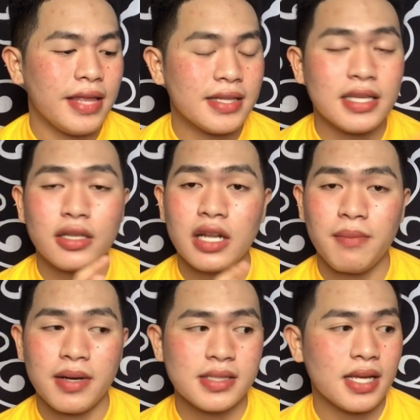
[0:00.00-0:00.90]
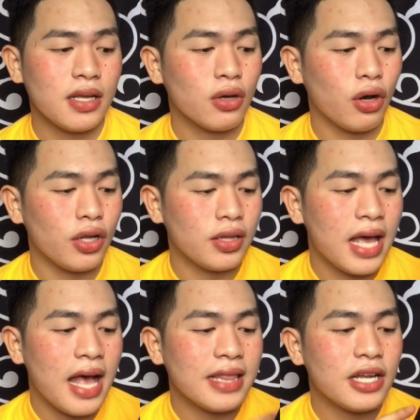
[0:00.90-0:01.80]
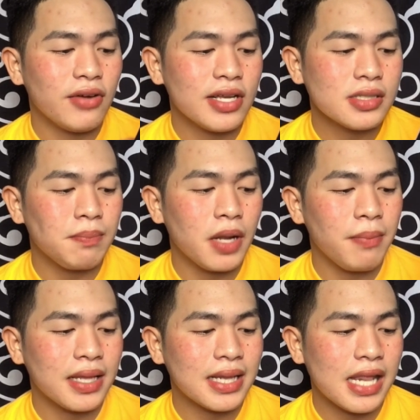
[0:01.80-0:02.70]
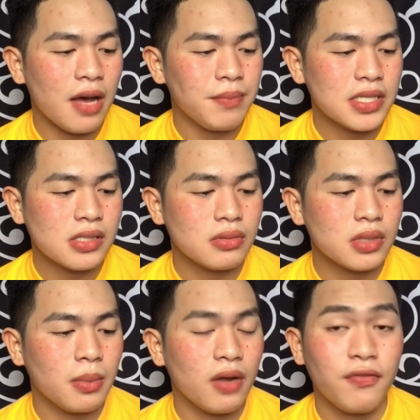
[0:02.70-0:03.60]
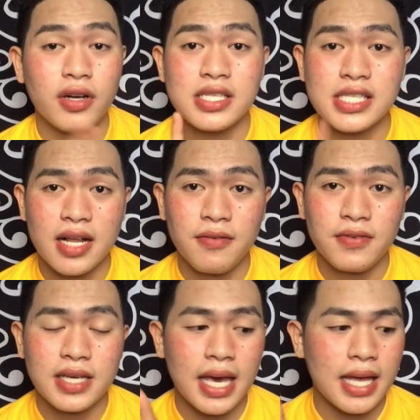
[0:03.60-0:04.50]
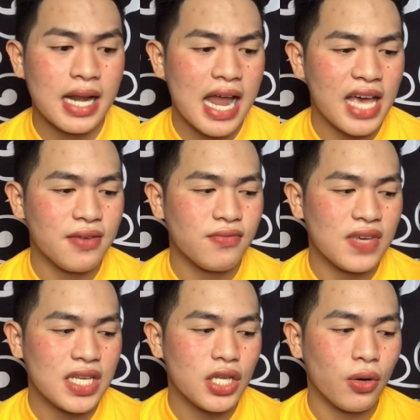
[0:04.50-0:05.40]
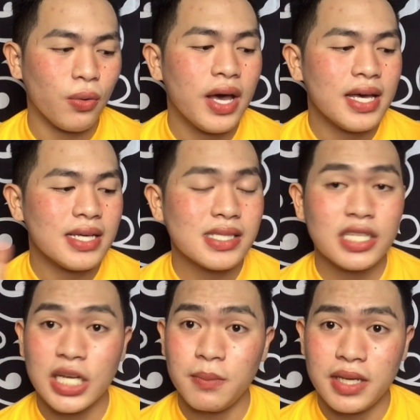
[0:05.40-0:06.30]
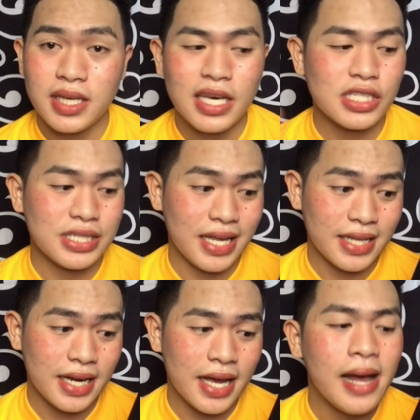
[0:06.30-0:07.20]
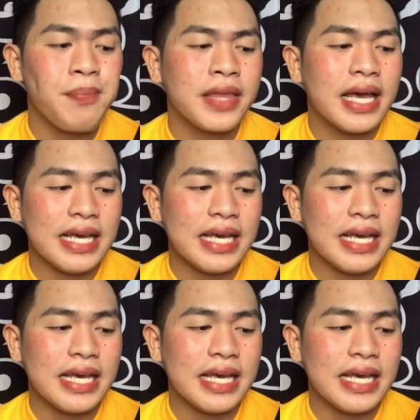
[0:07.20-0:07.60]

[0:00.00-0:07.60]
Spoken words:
Then dito naman sa likod, the ring supplement lamp is suitable for selfie and live video, streaming, etc.